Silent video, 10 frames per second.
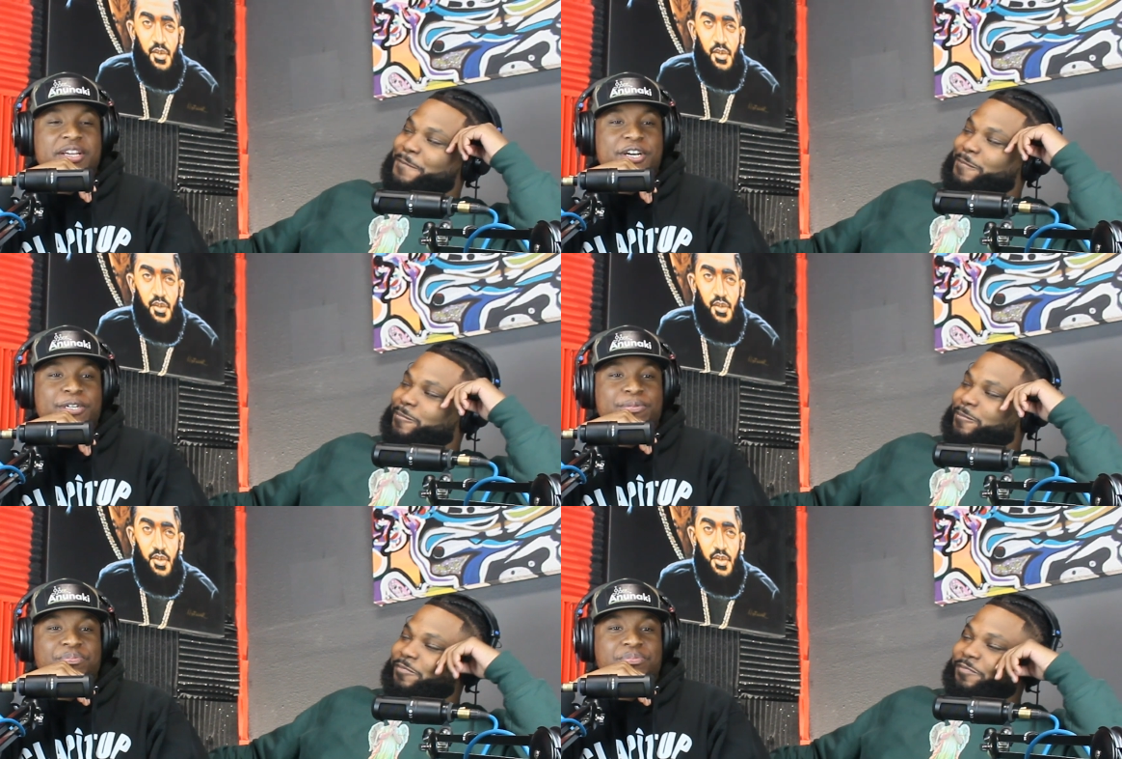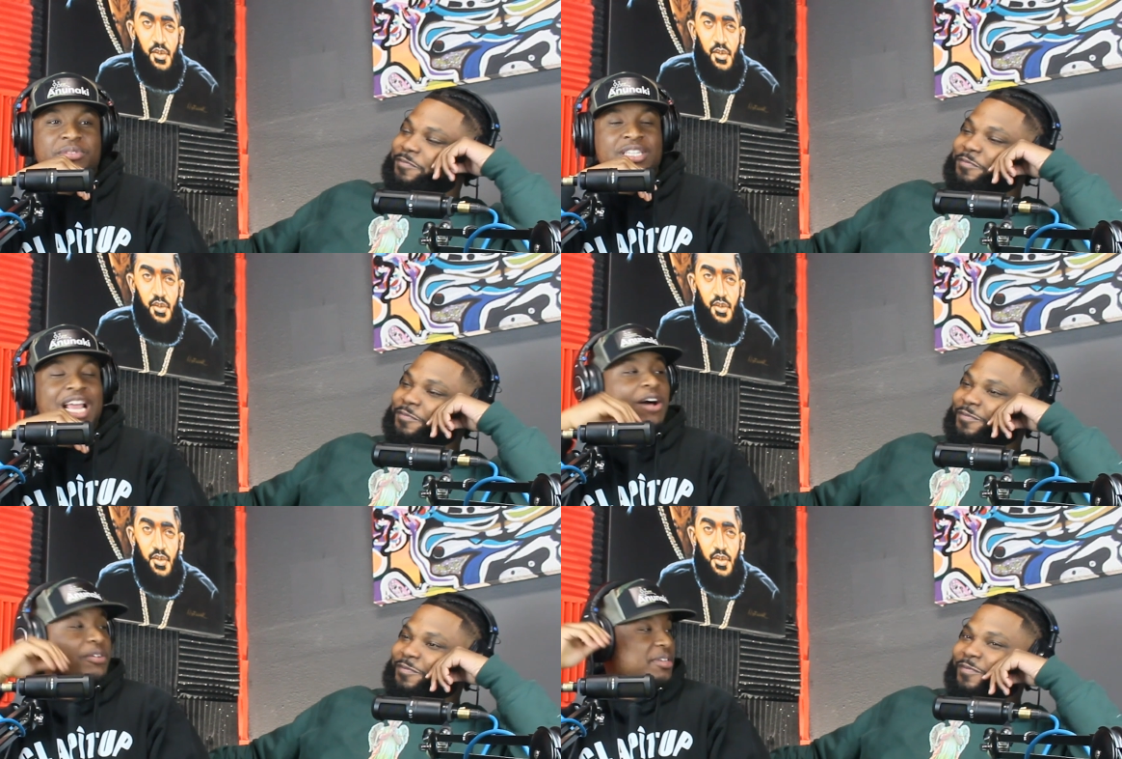Speaker 1: Um,
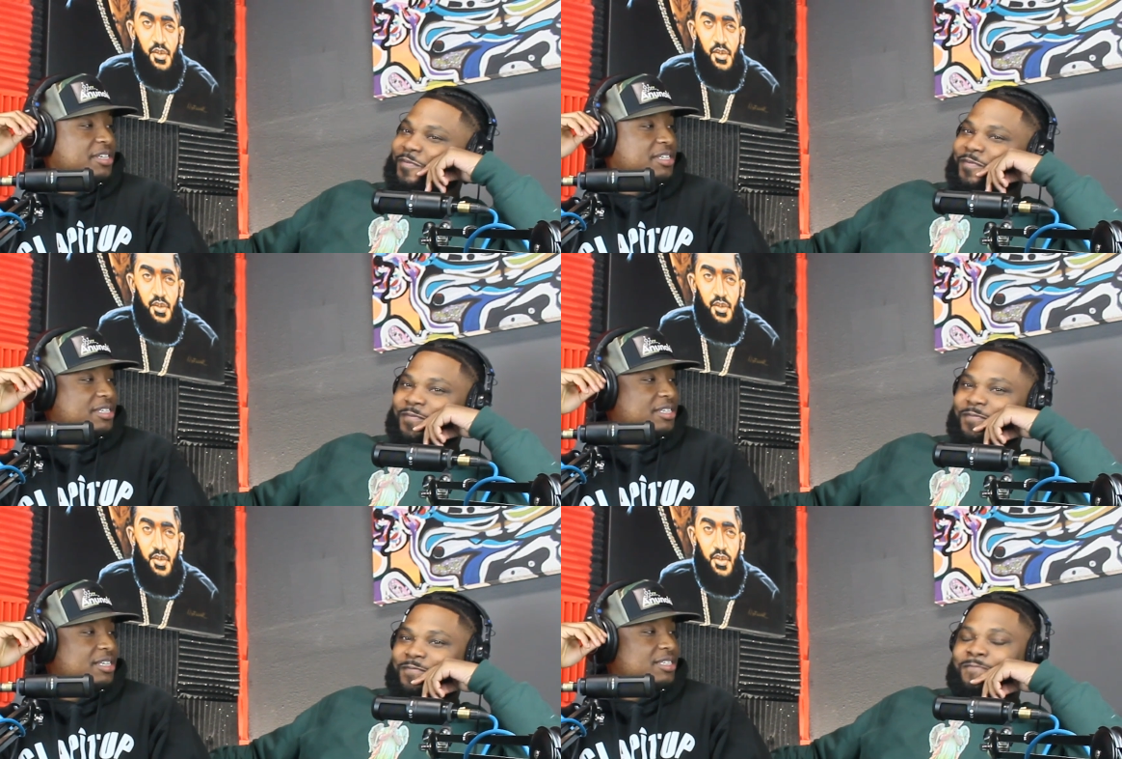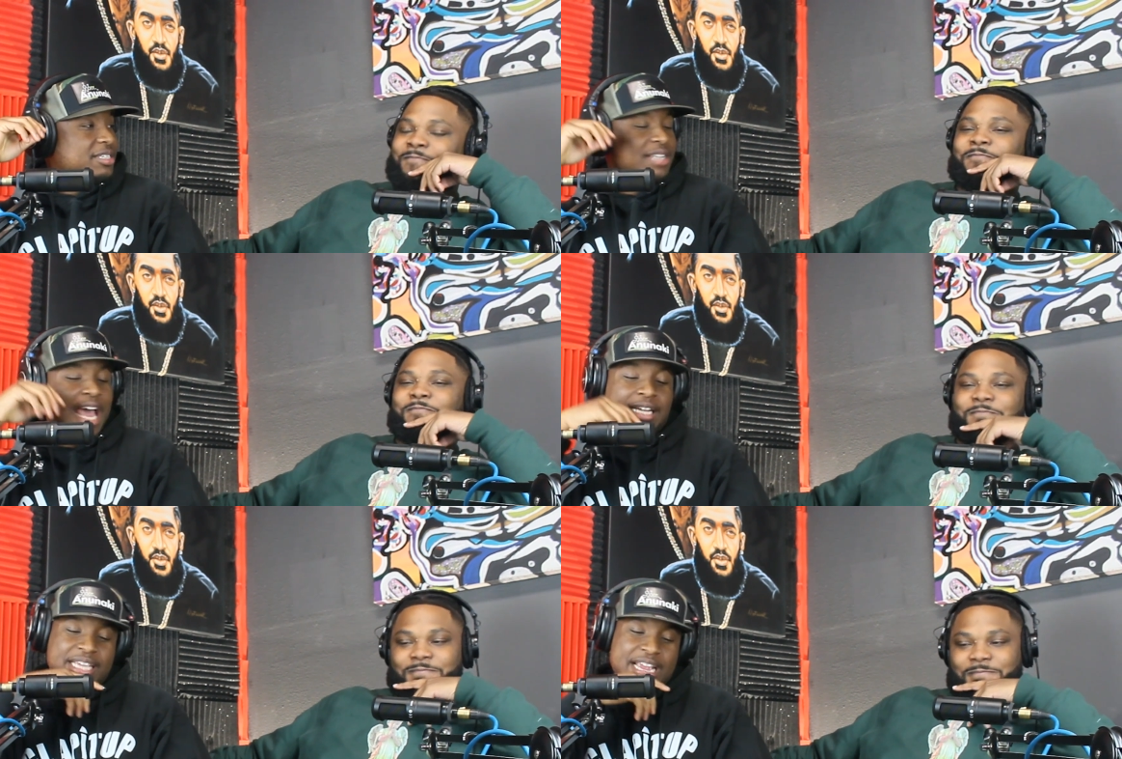childhood, mm -hmm.
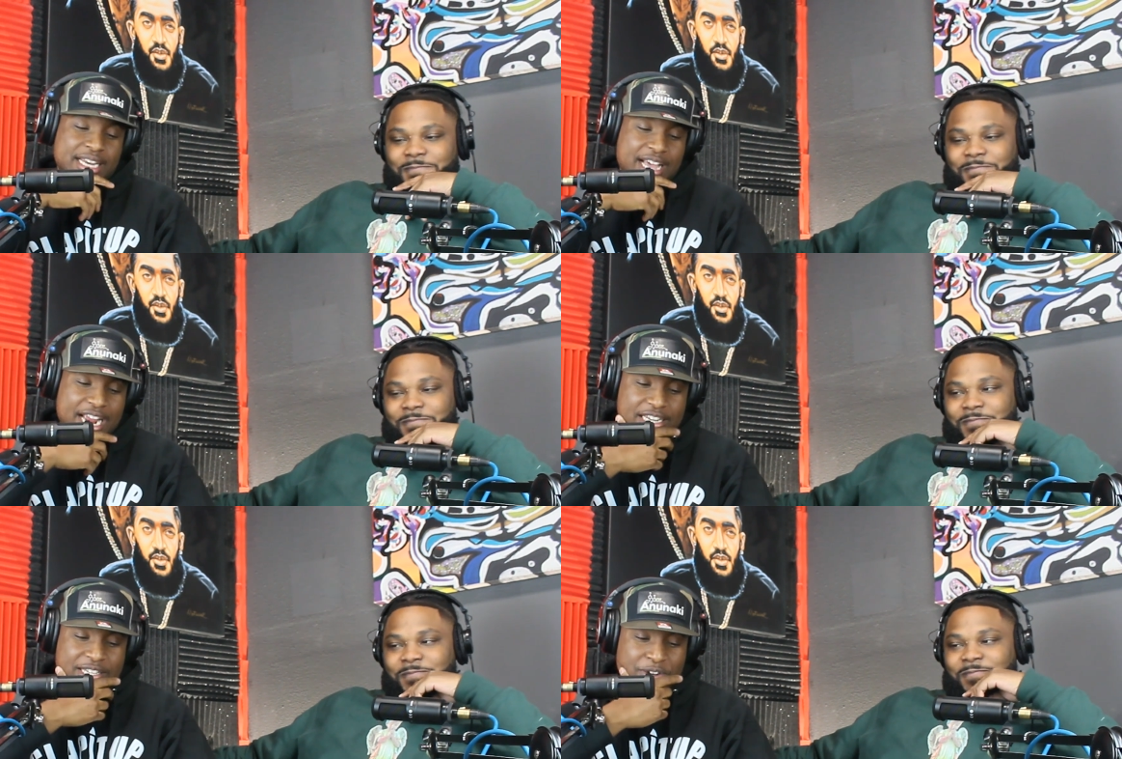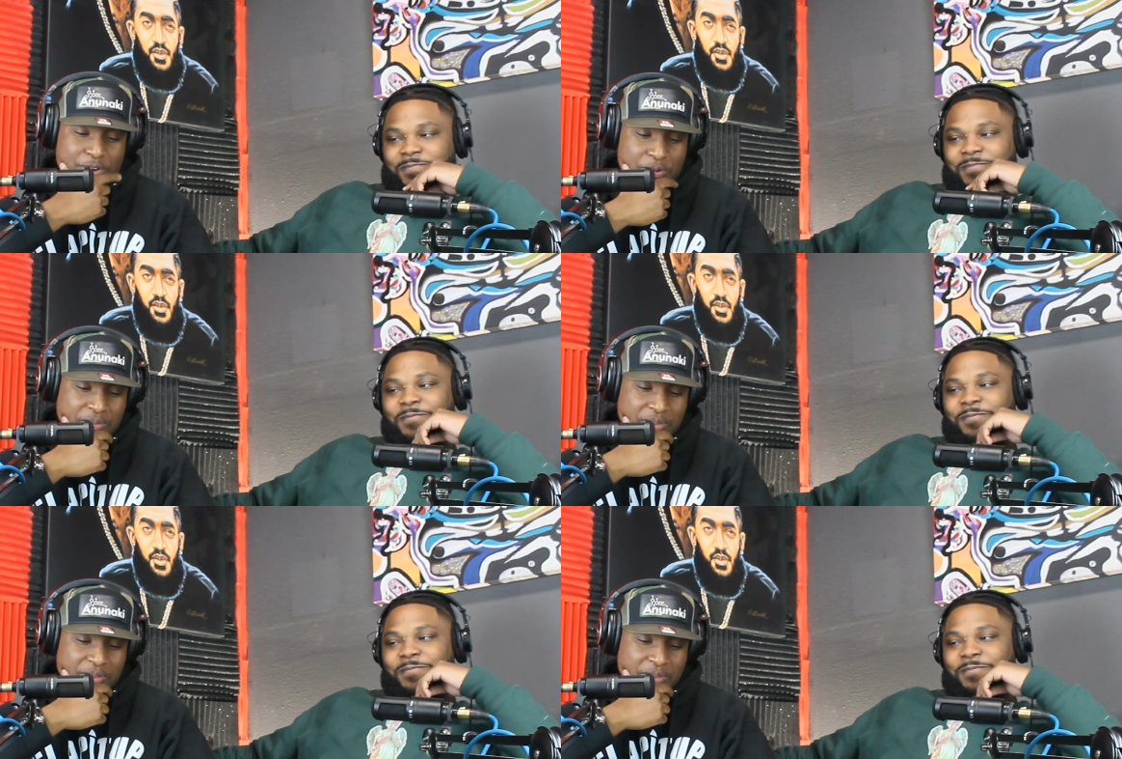1992.